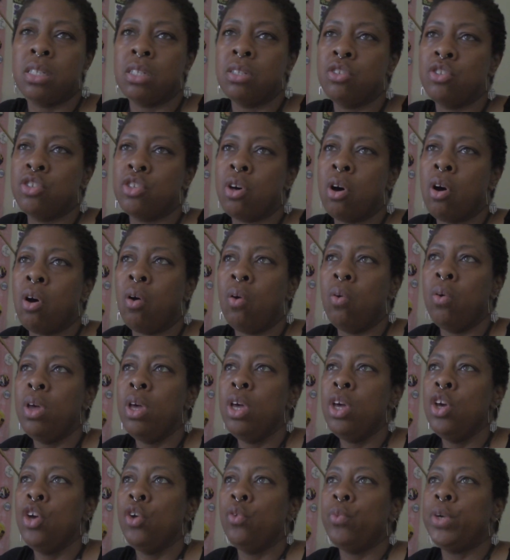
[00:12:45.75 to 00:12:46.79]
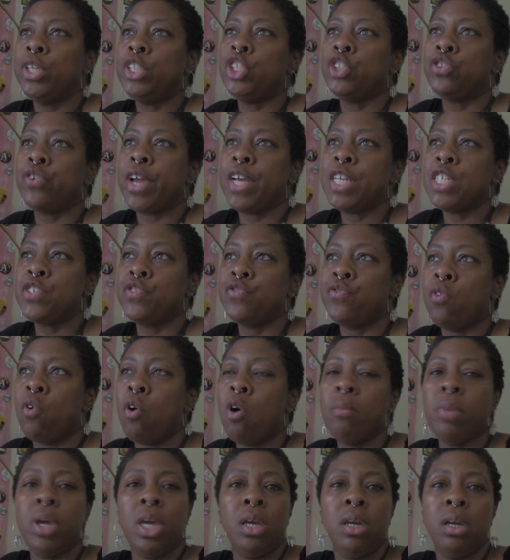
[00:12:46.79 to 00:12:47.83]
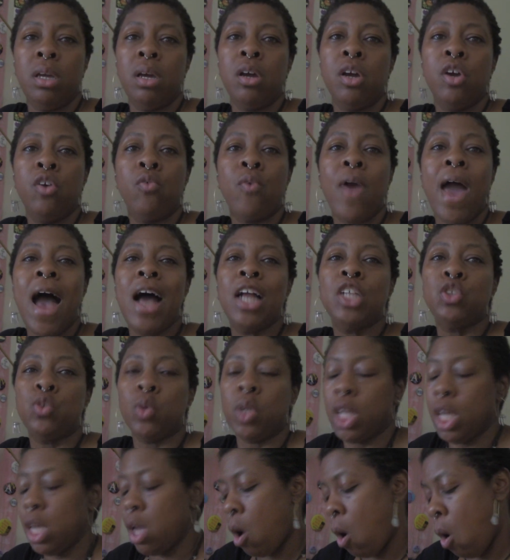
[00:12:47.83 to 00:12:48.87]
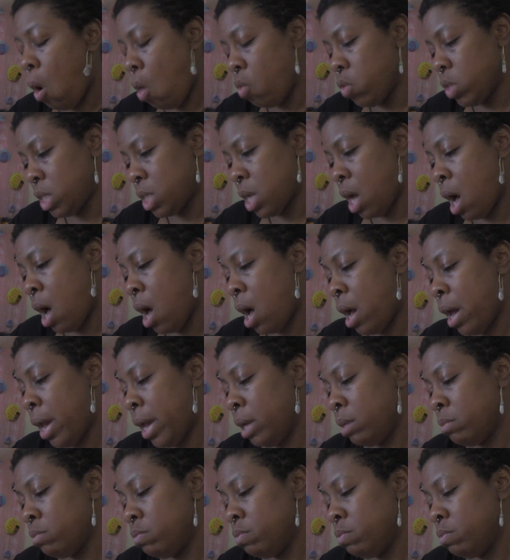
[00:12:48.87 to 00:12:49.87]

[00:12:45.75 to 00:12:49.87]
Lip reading: And so we're transforming gradually all the time.